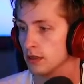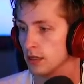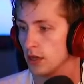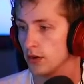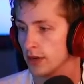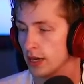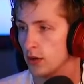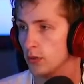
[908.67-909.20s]

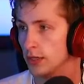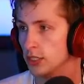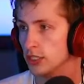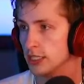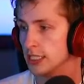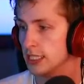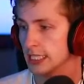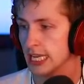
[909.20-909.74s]
okay we just
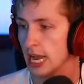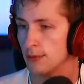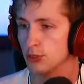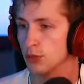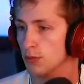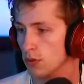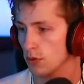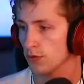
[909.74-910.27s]
need to
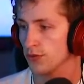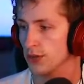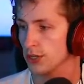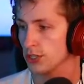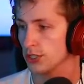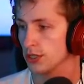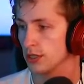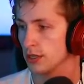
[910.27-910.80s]
capture more
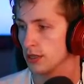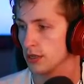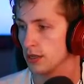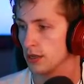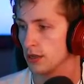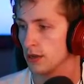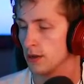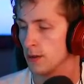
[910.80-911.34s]
fish
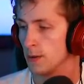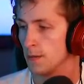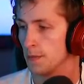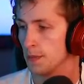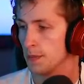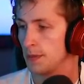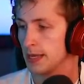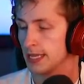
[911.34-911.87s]

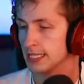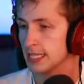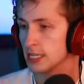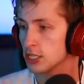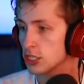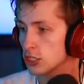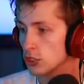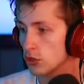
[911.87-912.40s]
because
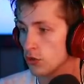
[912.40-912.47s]
that's